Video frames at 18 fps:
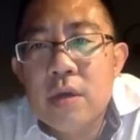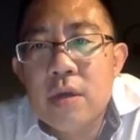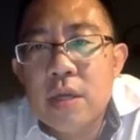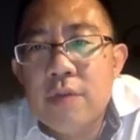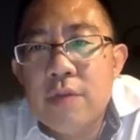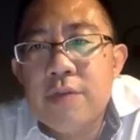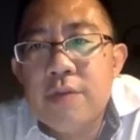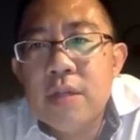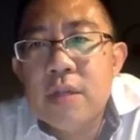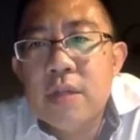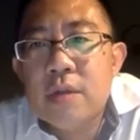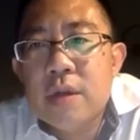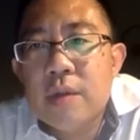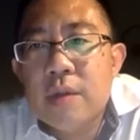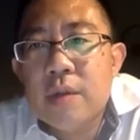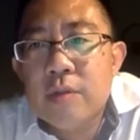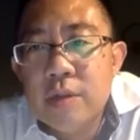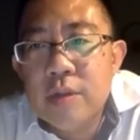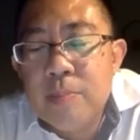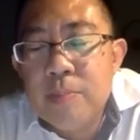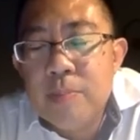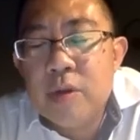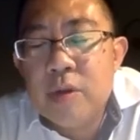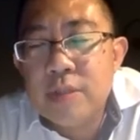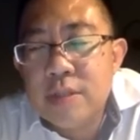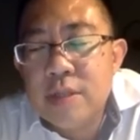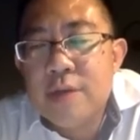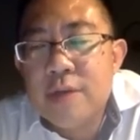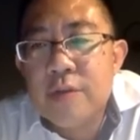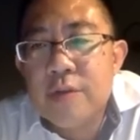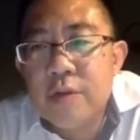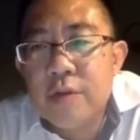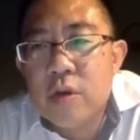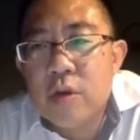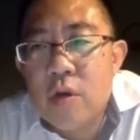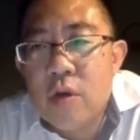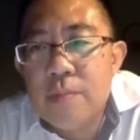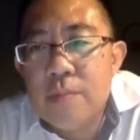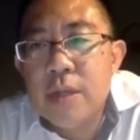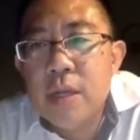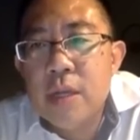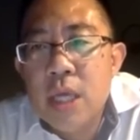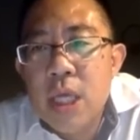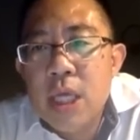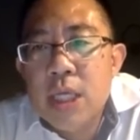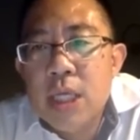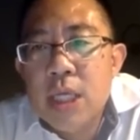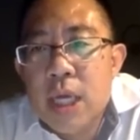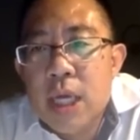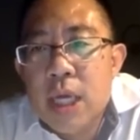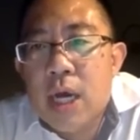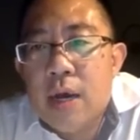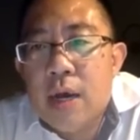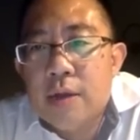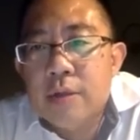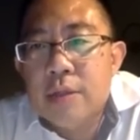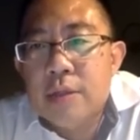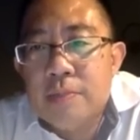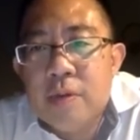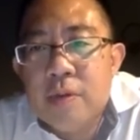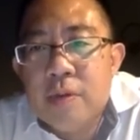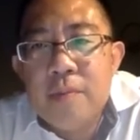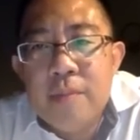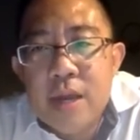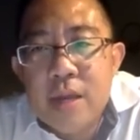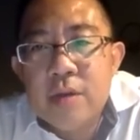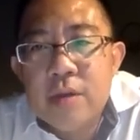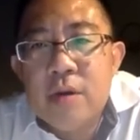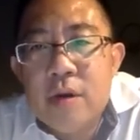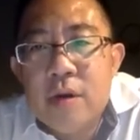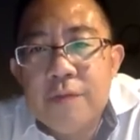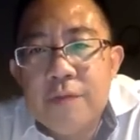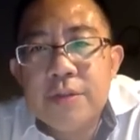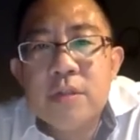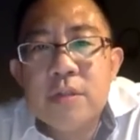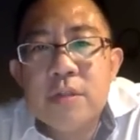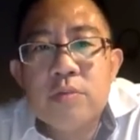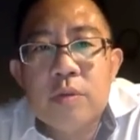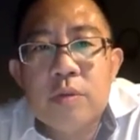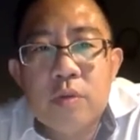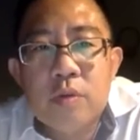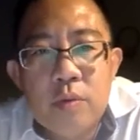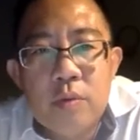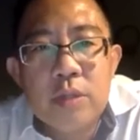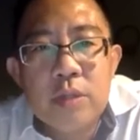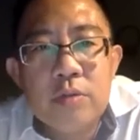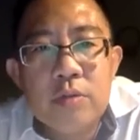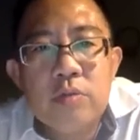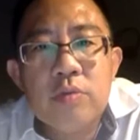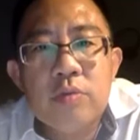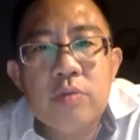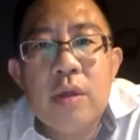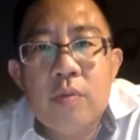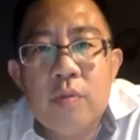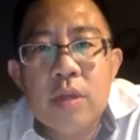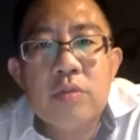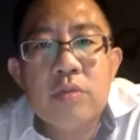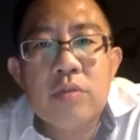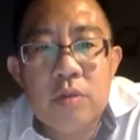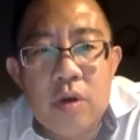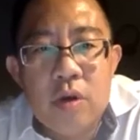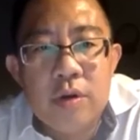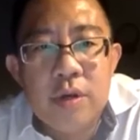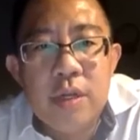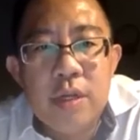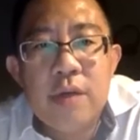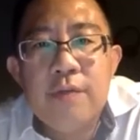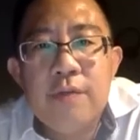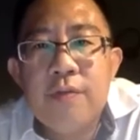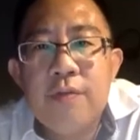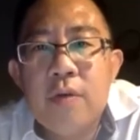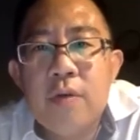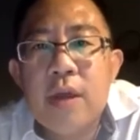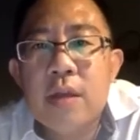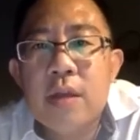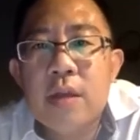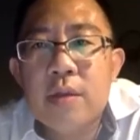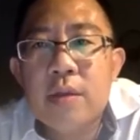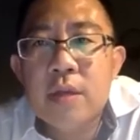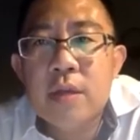even the deployed staff or the common deployed medical officers will know what to do and what to coordinate for, and